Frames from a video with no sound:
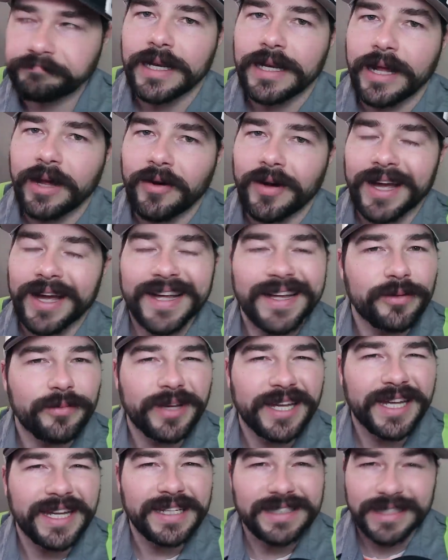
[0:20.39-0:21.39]
Now, I
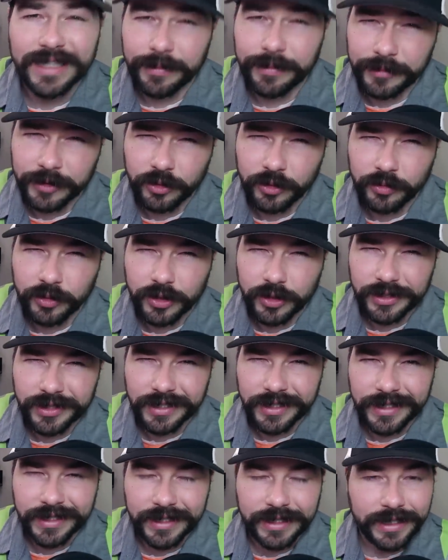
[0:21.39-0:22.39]
am a skeptical
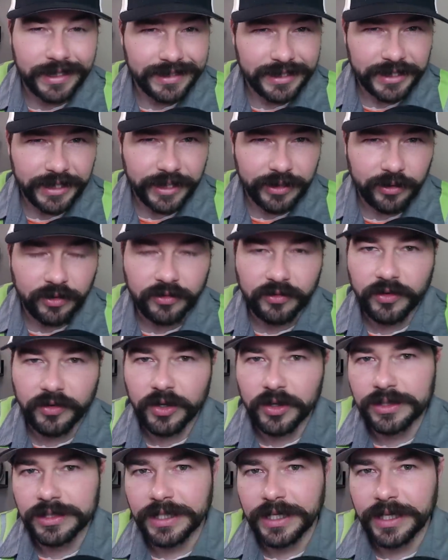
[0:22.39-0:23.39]
person in general,
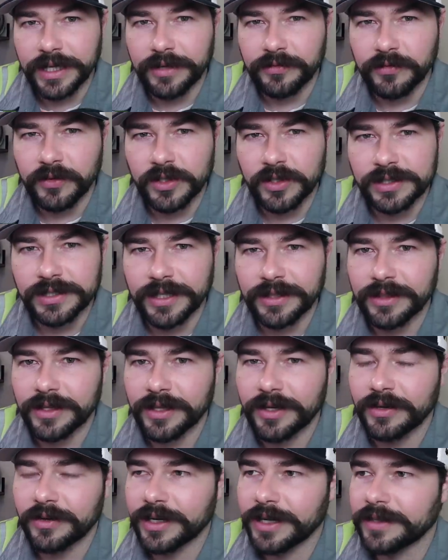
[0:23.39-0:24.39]
folks, and at first I
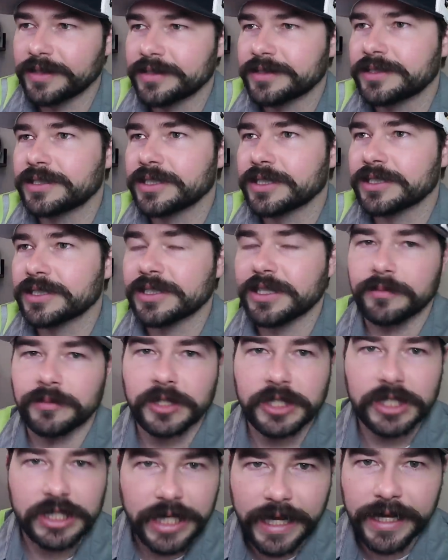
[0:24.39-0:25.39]
thought, okay, this is just some
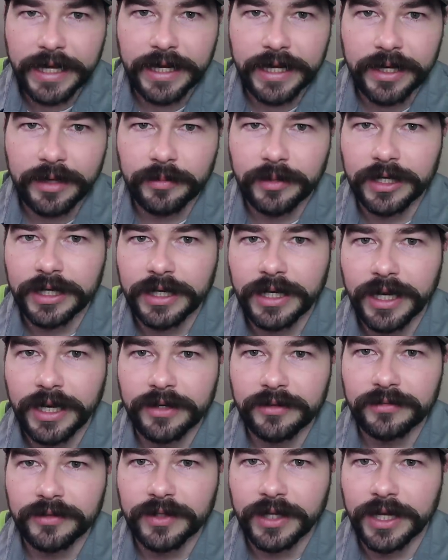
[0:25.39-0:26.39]
scam,
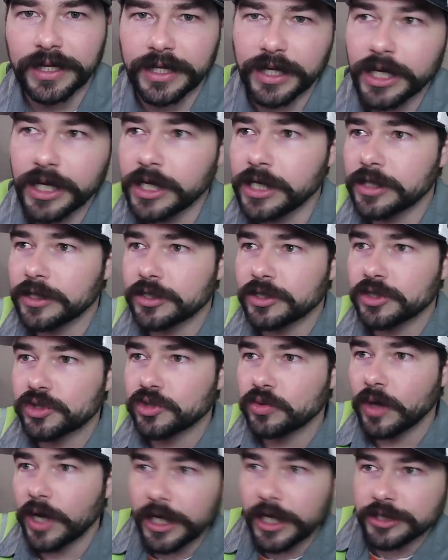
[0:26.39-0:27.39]
kind of like, hey, this
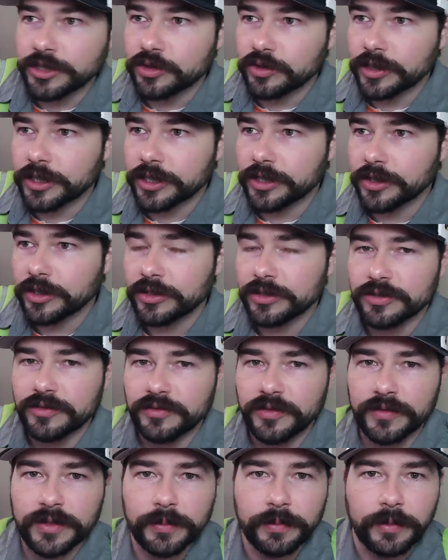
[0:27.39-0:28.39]
new ice trick, you're gonna lose
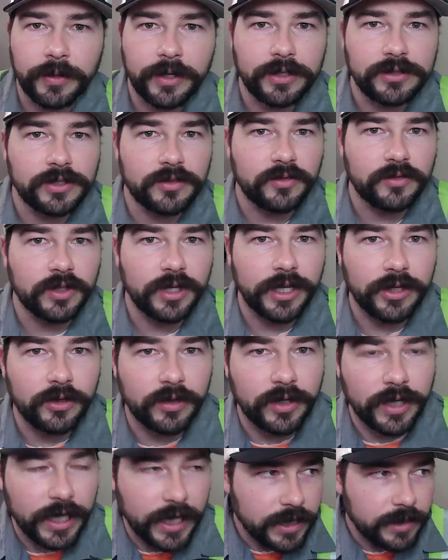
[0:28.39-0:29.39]
50 pounds overnight,
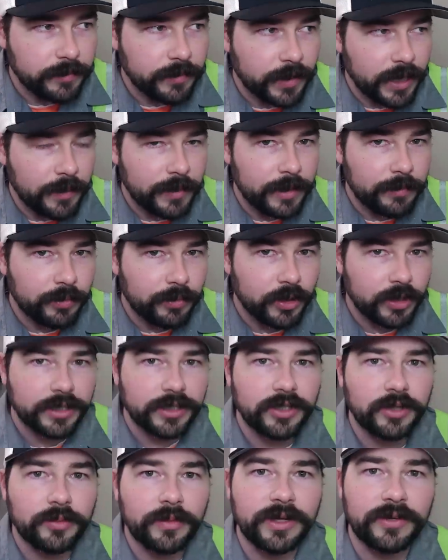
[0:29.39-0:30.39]
or hey, buy my book
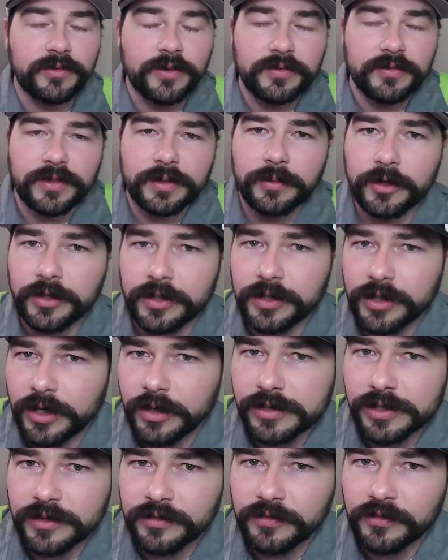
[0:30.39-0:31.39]
and you'll make $50 million
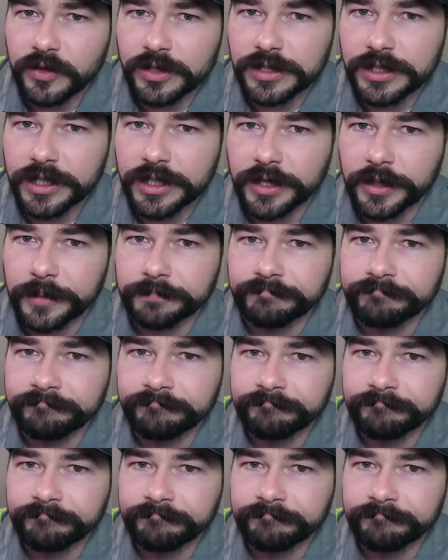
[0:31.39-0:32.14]
in the first year.